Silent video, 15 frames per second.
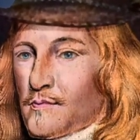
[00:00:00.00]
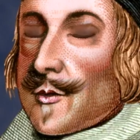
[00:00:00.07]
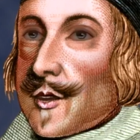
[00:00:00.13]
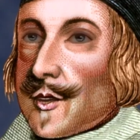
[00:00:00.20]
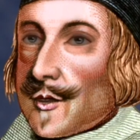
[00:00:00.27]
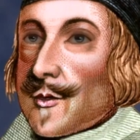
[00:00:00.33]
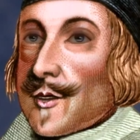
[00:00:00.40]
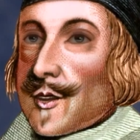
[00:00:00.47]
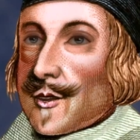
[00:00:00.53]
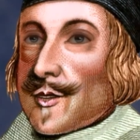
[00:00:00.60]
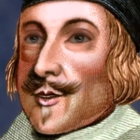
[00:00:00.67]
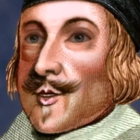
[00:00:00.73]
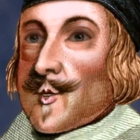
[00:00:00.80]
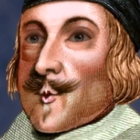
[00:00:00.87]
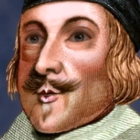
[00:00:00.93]
have
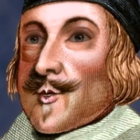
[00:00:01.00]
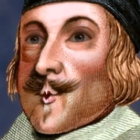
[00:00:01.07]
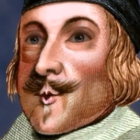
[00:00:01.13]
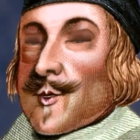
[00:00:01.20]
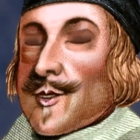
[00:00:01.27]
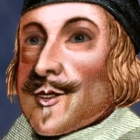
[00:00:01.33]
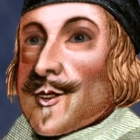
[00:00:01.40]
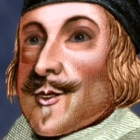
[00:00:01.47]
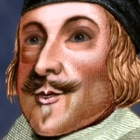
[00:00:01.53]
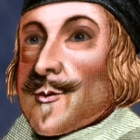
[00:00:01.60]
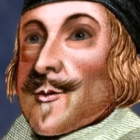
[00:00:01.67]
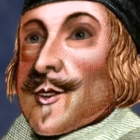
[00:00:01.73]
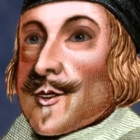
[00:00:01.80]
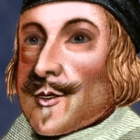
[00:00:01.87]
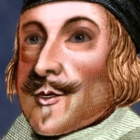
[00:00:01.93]
constituted us as a
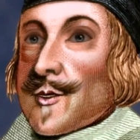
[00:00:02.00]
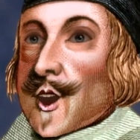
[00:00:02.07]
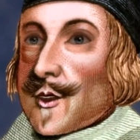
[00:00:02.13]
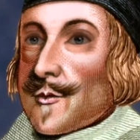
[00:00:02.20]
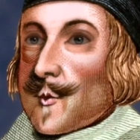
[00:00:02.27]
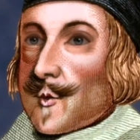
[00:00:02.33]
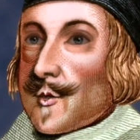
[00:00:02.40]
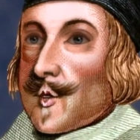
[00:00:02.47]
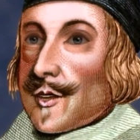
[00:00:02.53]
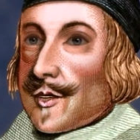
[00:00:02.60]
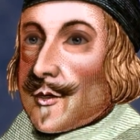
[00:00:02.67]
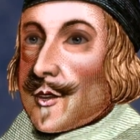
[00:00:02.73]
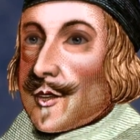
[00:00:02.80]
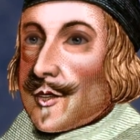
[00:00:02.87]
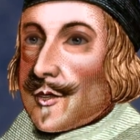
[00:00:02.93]
High Court of
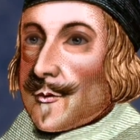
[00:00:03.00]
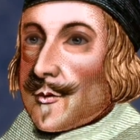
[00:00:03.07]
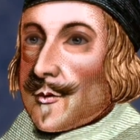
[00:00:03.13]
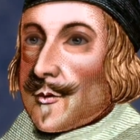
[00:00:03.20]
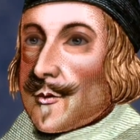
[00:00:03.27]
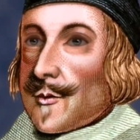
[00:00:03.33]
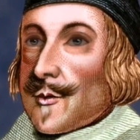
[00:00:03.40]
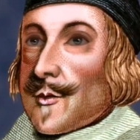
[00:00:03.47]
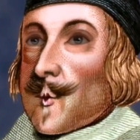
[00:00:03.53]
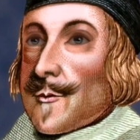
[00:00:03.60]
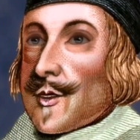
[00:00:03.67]
Justice for